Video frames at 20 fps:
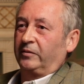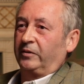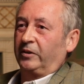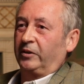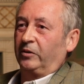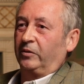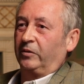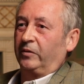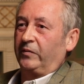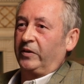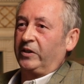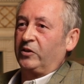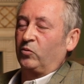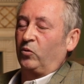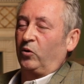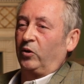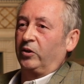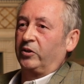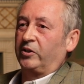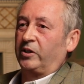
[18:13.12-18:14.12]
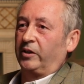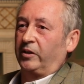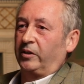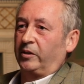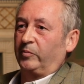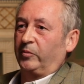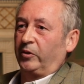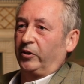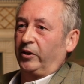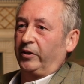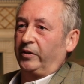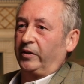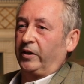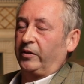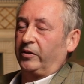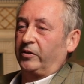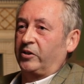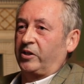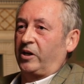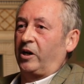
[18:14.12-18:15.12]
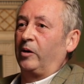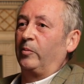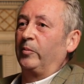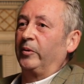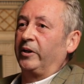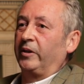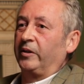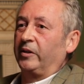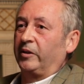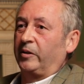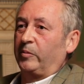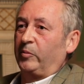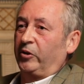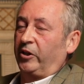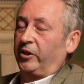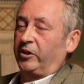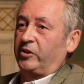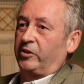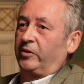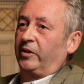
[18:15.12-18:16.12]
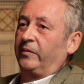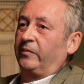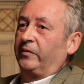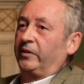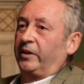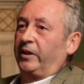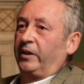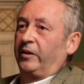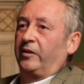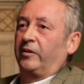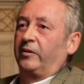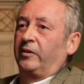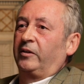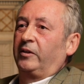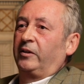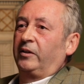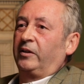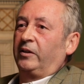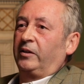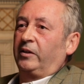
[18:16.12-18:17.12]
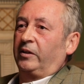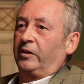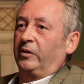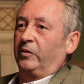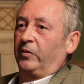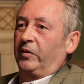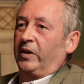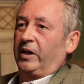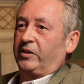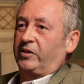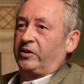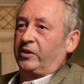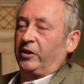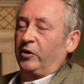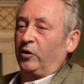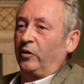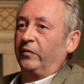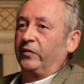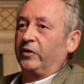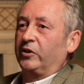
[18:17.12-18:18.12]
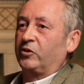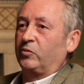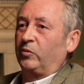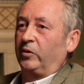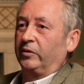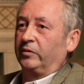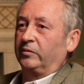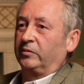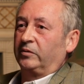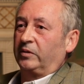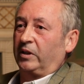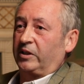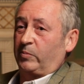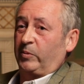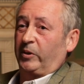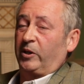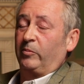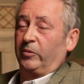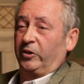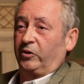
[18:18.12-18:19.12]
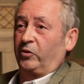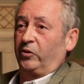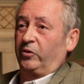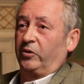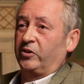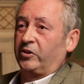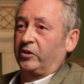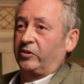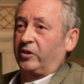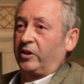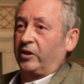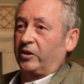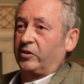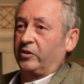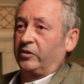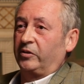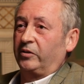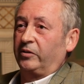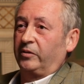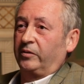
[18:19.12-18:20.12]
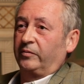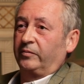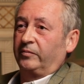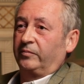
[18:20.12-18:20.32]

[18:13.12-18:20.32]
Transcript: You know, if these walls can come down and there's harmony and the communities are living together, you know, that's an obvious one. It's become a tourist attraction now.